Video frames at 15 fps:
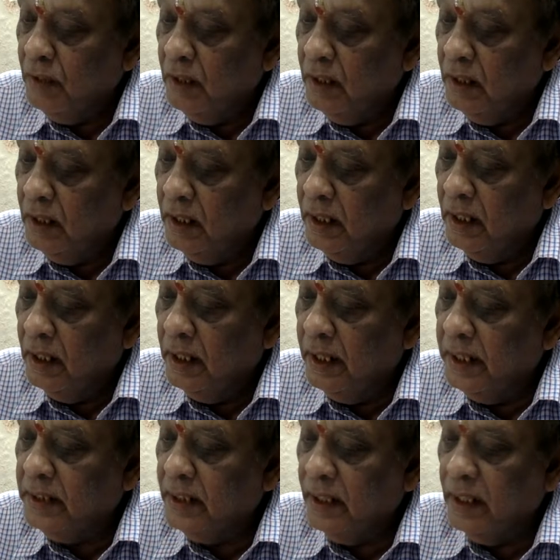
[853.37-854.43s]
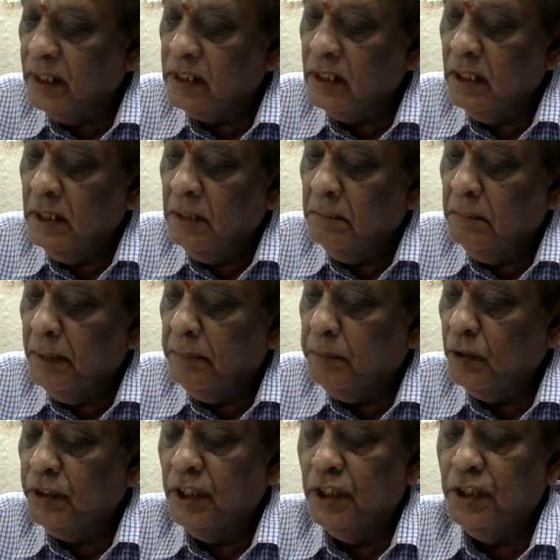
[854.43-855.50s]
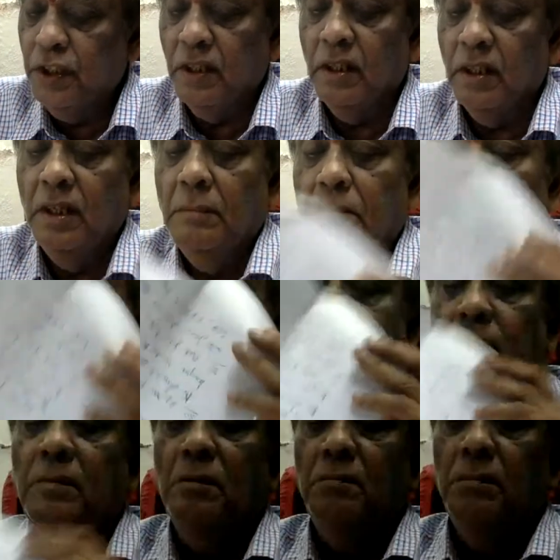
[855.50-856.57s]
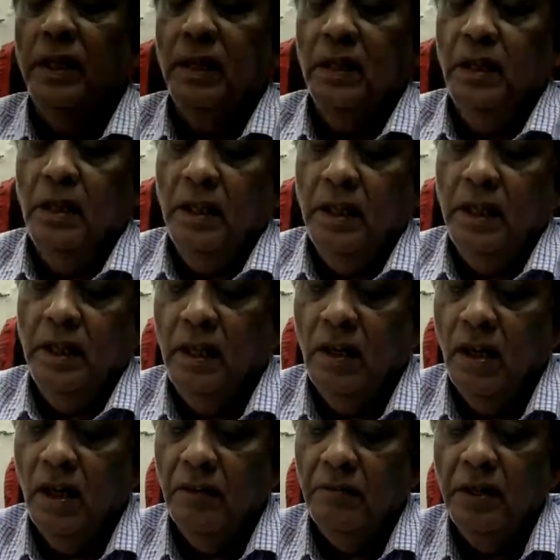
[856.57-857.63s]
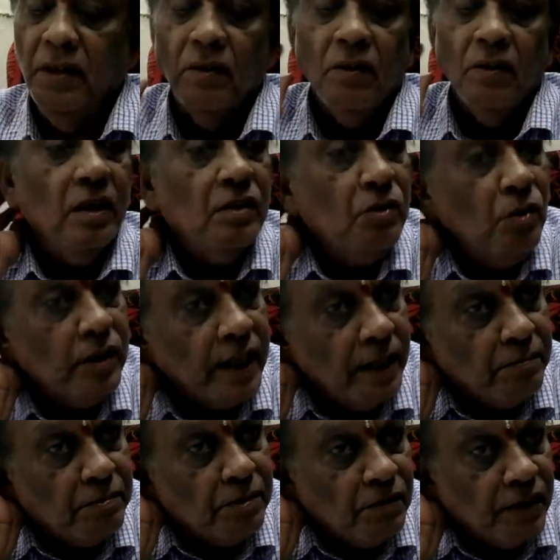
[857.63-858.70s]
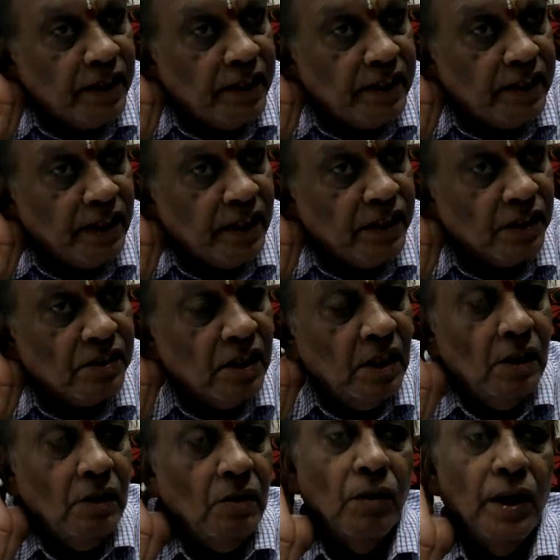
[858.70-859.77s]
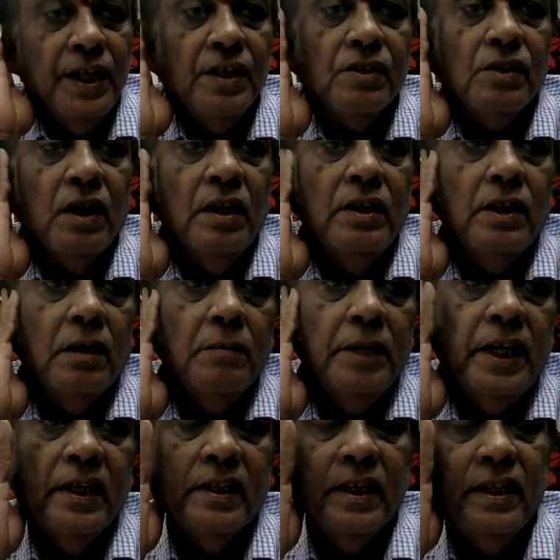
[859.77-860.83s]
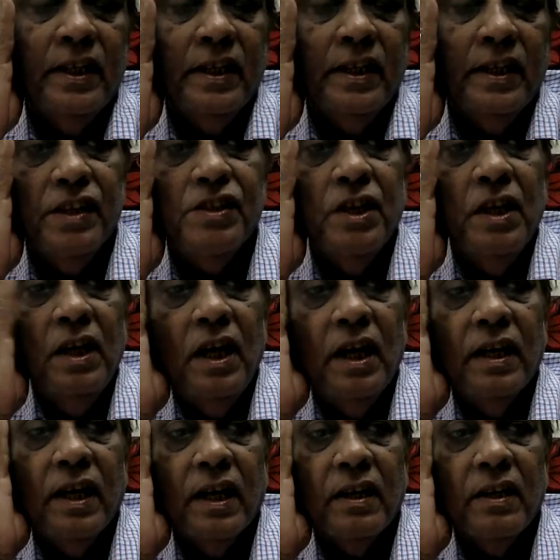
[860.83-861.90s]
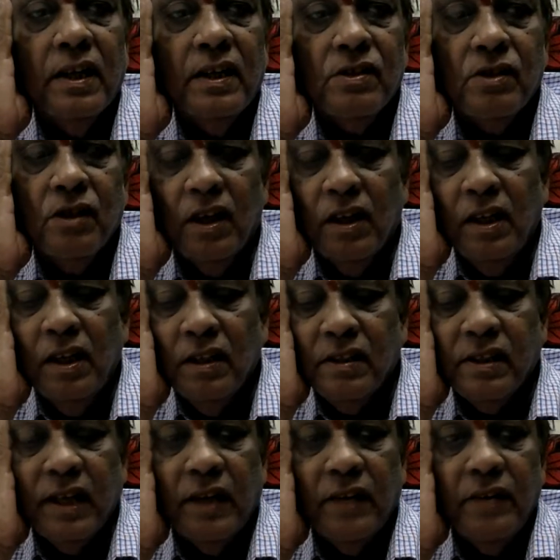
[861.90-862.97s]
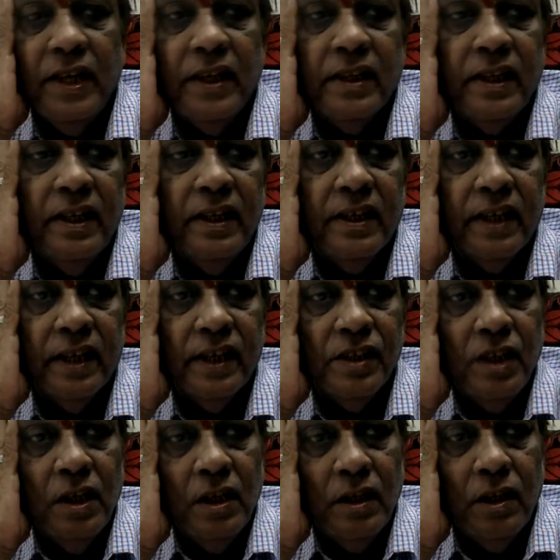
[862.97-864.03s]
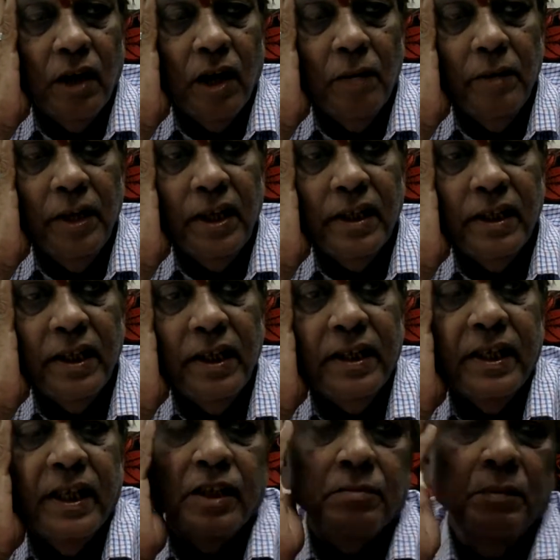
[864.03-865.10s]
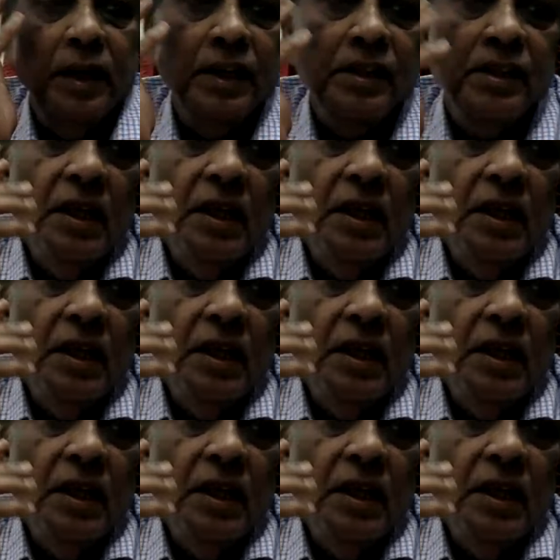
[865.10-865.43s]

interest by possession. Please remember, in law we have got 2 types of heritages. One is called dominant heritage and another is called servient heritage. Dominant heritage means